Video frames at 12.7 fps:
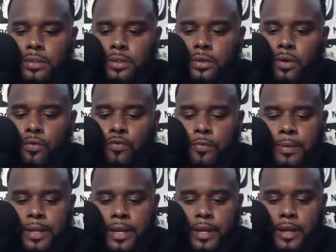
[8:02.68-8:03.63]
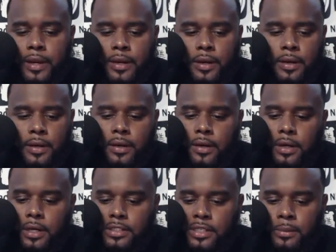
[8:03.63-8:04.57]
go from there.
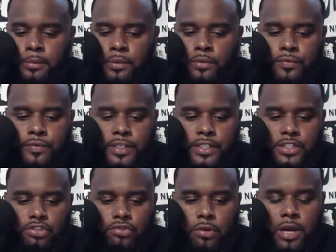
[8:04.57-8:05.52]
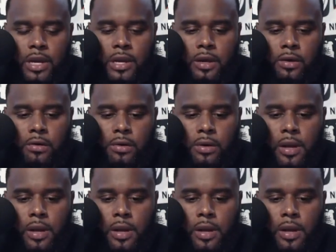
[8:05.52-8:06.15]
I see Blueface Trial,